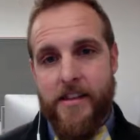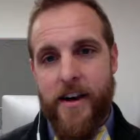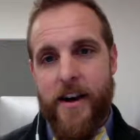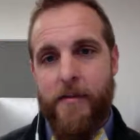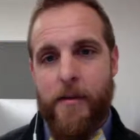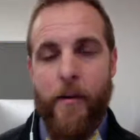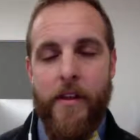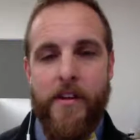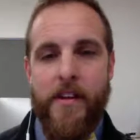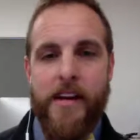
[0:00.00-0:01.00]

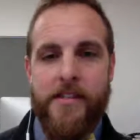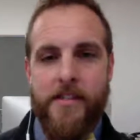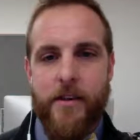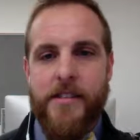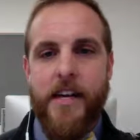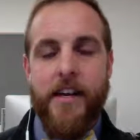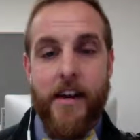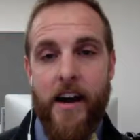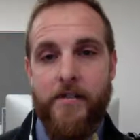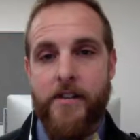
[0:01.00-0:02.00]
whether that's, attending a
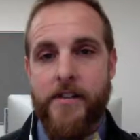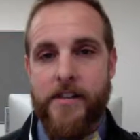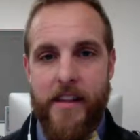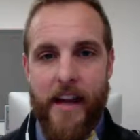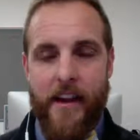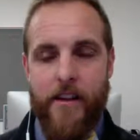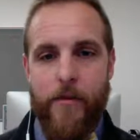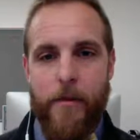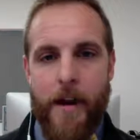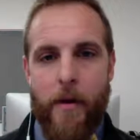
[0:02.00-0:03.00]
conference in that kind of
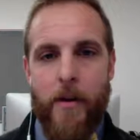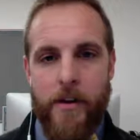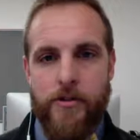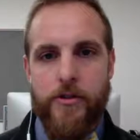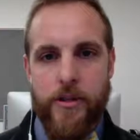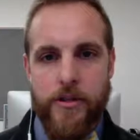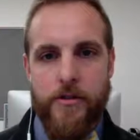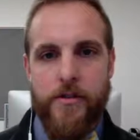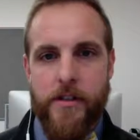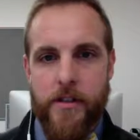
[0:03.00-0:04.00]
format or
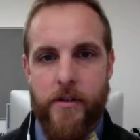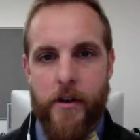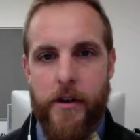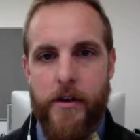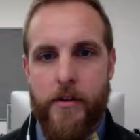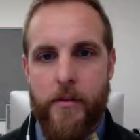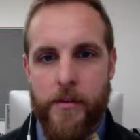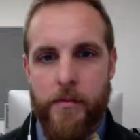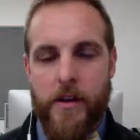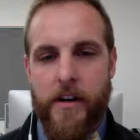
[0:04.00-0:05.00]
traditional, going to
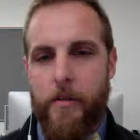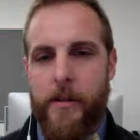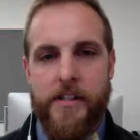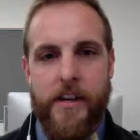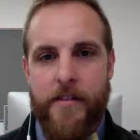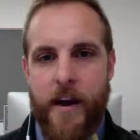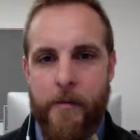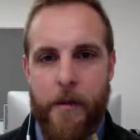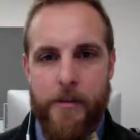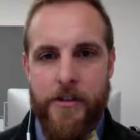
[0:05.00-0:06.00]
coursework. We just had a faculty
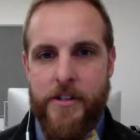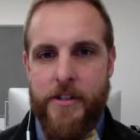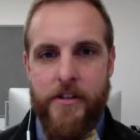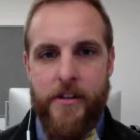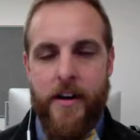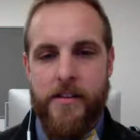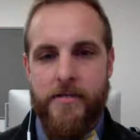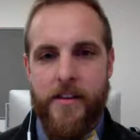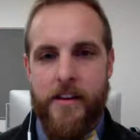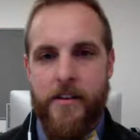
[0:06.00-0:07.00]
member just to
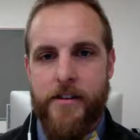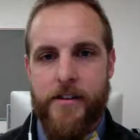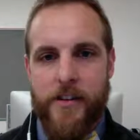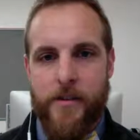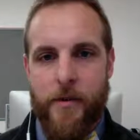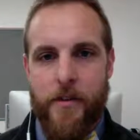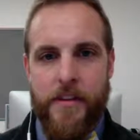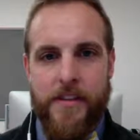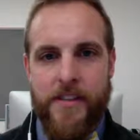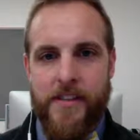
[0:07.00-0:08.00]
defend her doctoral
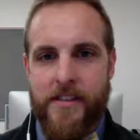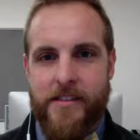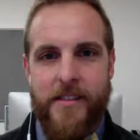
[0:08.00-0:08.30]
thesis. And